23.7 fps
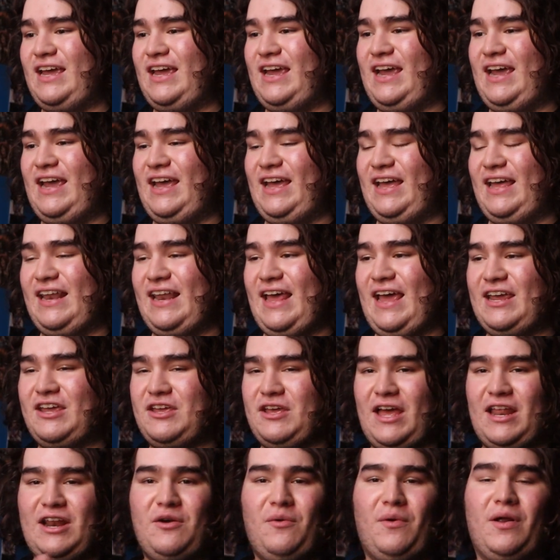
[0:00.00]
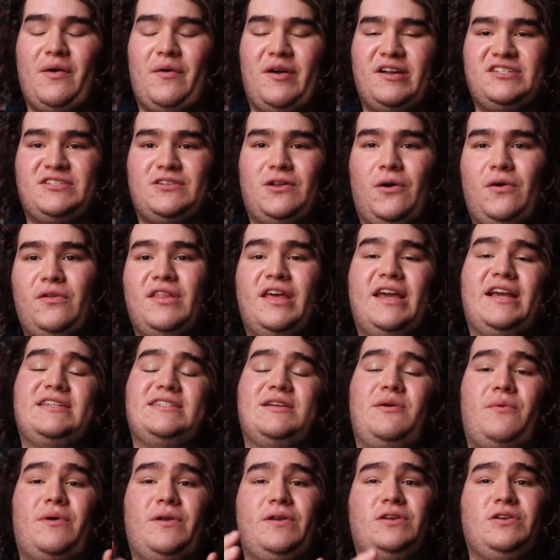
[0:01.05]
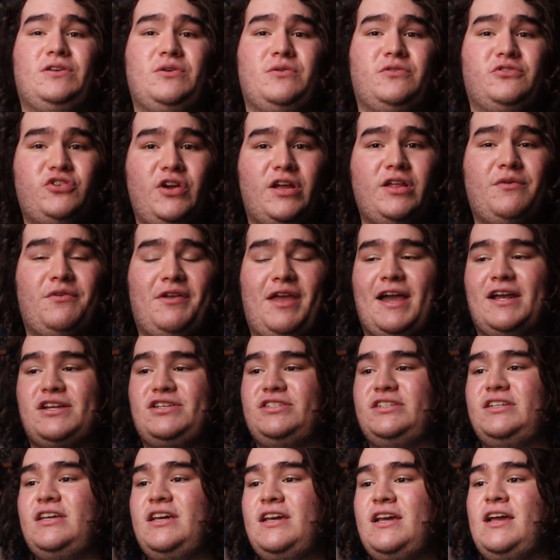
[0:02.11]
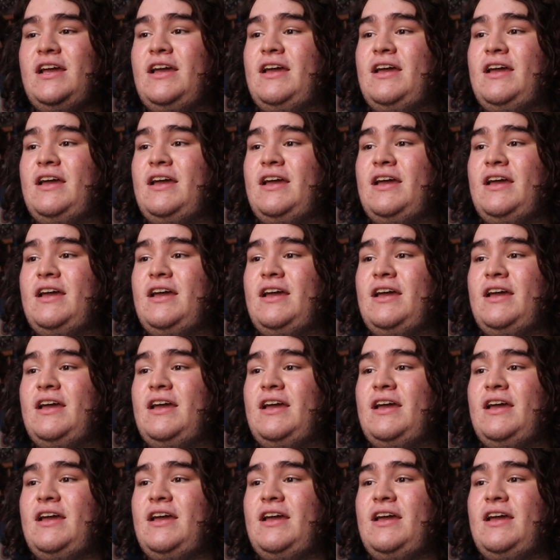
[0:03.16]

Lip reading: and I didn't want to watch the whole day because I wanted to do a trailer reaction,